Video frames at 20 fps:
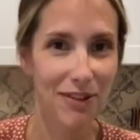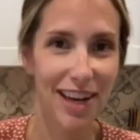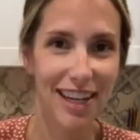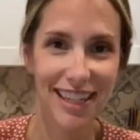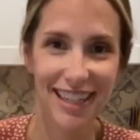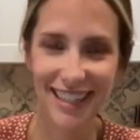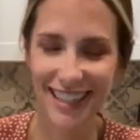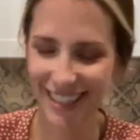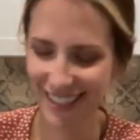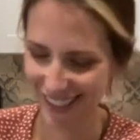right
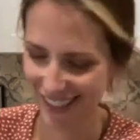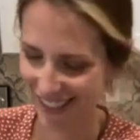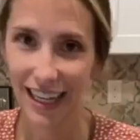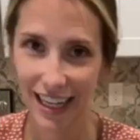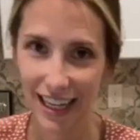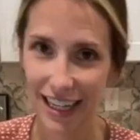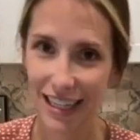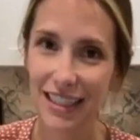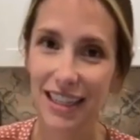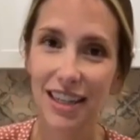here.
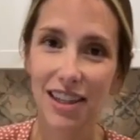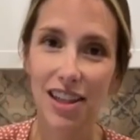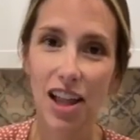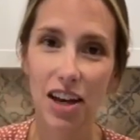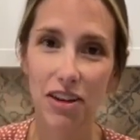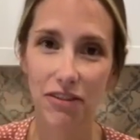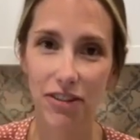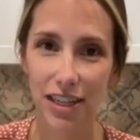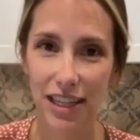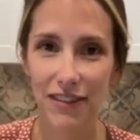I need a lot
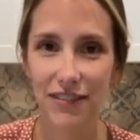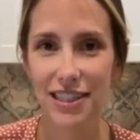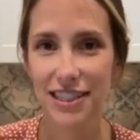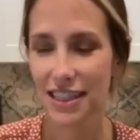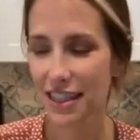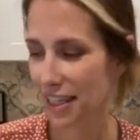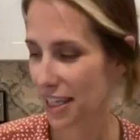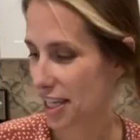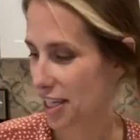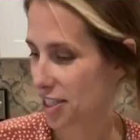of forgiveness in
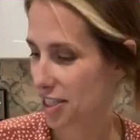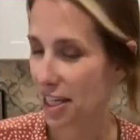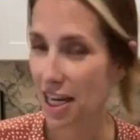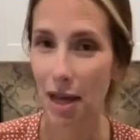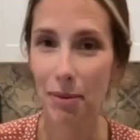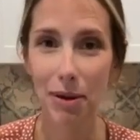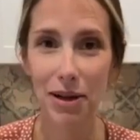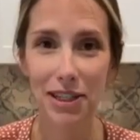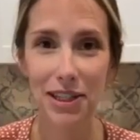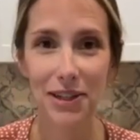the kitchen. How
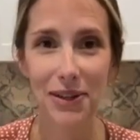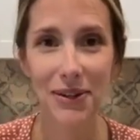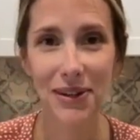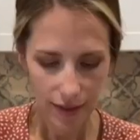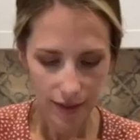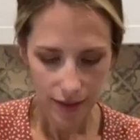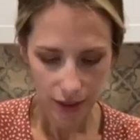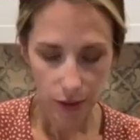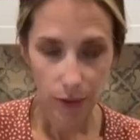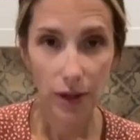about you?
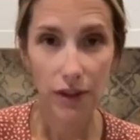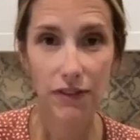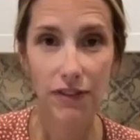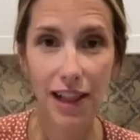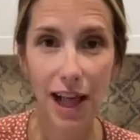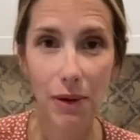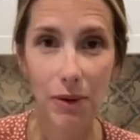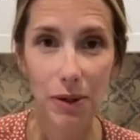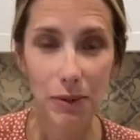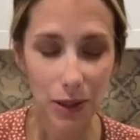To our
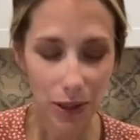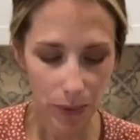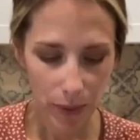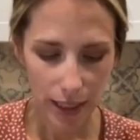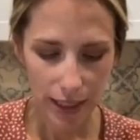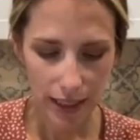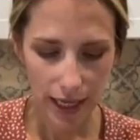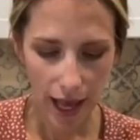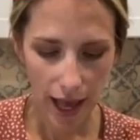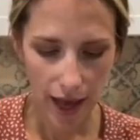flour, we're
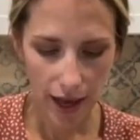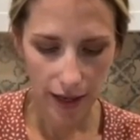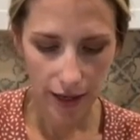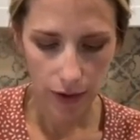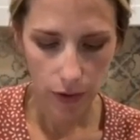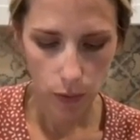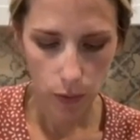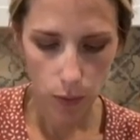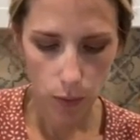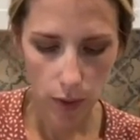going to add
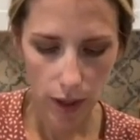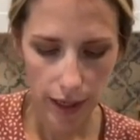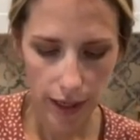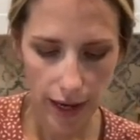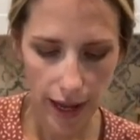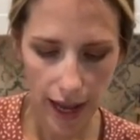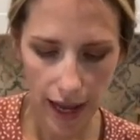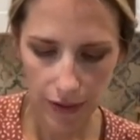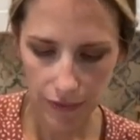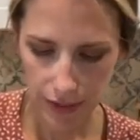
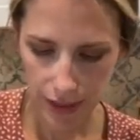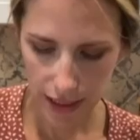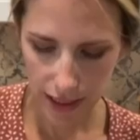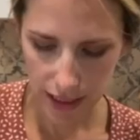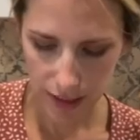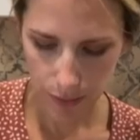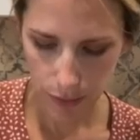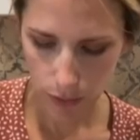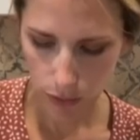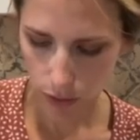1.5
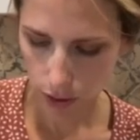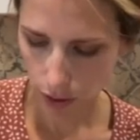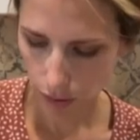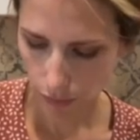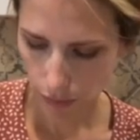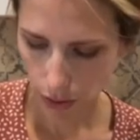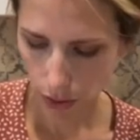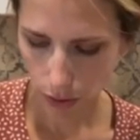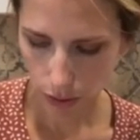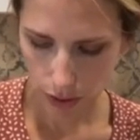teaspoons of
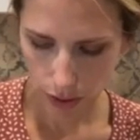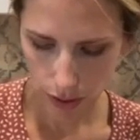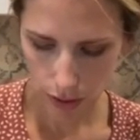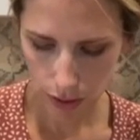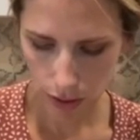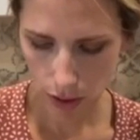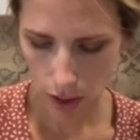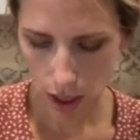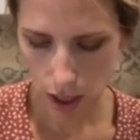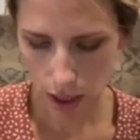kosher
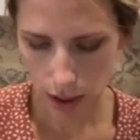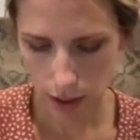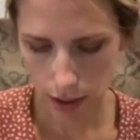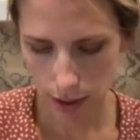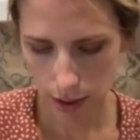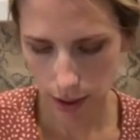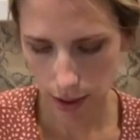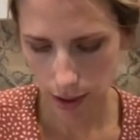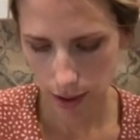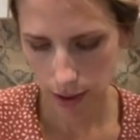
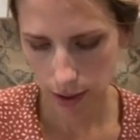salt.